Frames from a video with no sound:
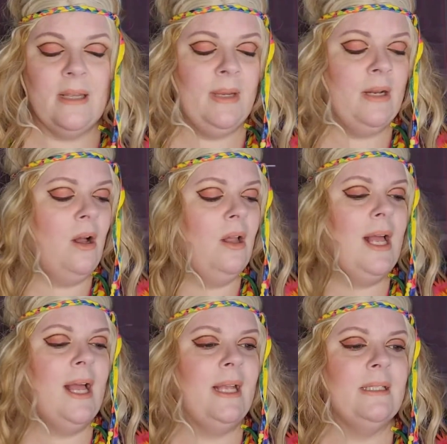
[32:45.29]
I mean, all
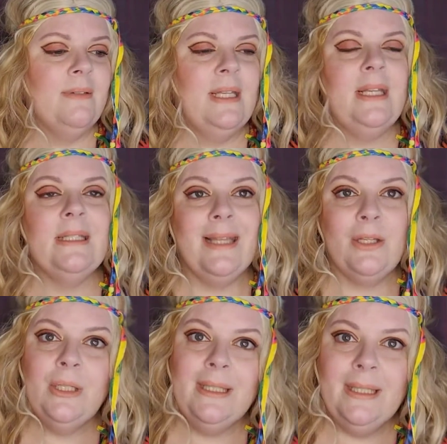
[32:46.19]
kinds of things that
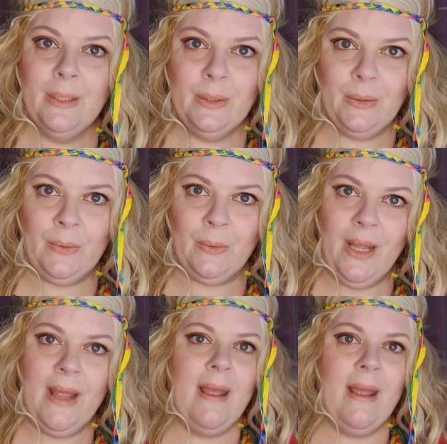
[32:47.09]
could kill you,